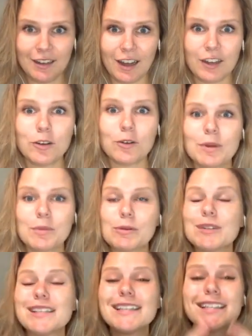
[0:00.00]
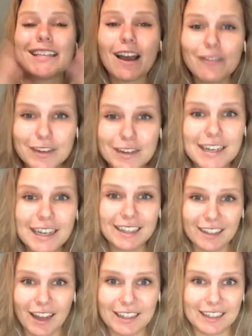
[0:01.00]
I know women with 7
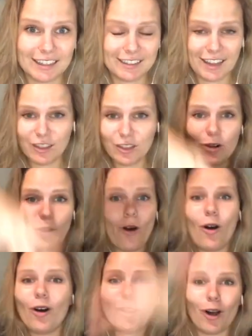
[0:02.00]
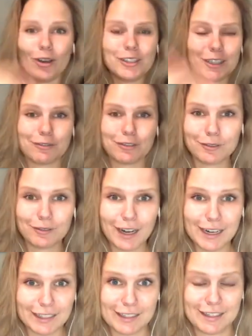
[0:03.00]
clients and they're all on different
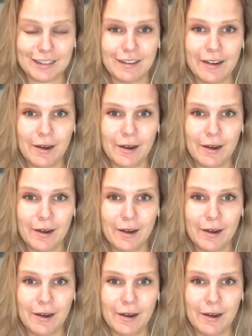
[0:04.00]
rates.